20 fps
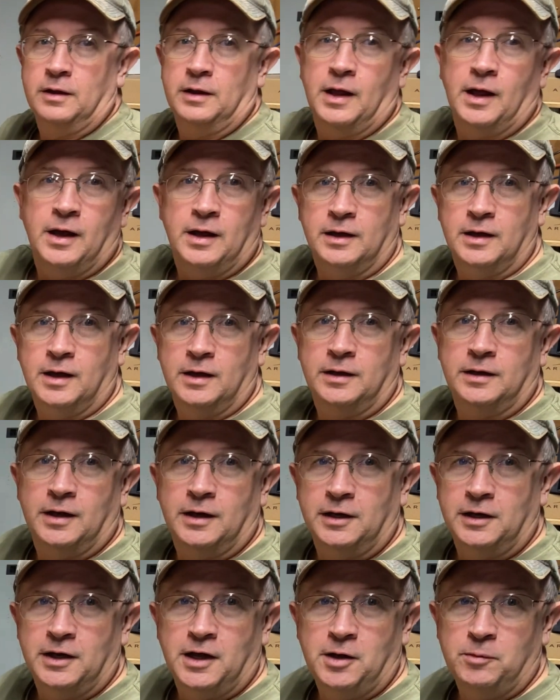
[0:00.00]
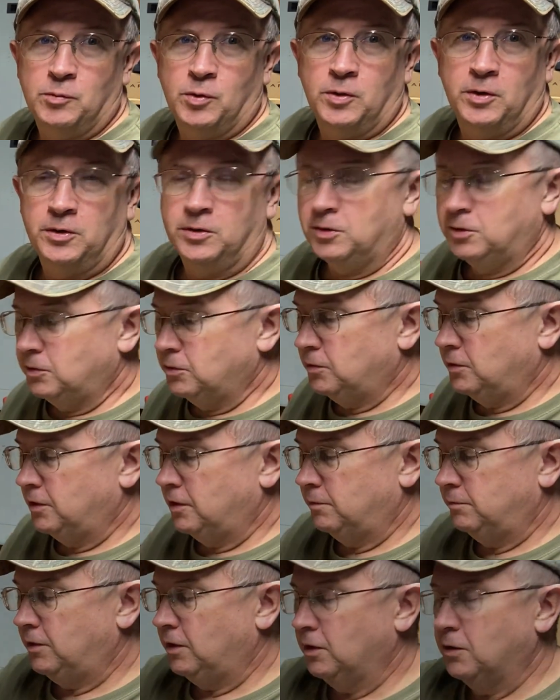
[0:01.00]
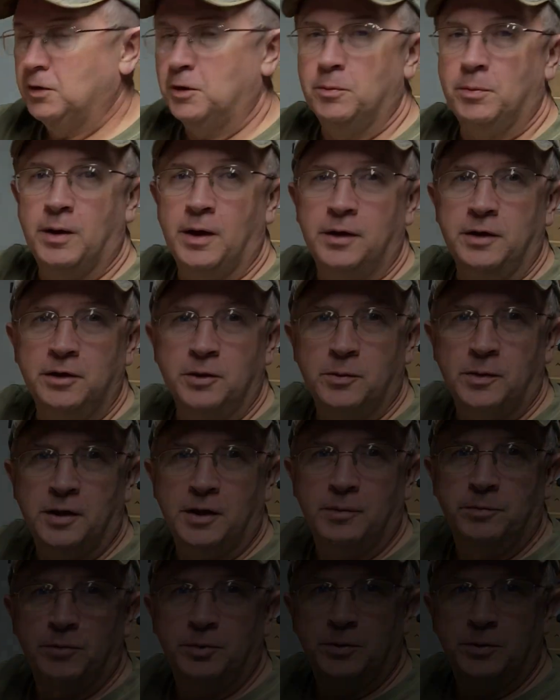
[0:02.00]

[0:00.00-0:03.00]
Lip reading: Now I got 98 more to do. I'm not going to bother you while I'm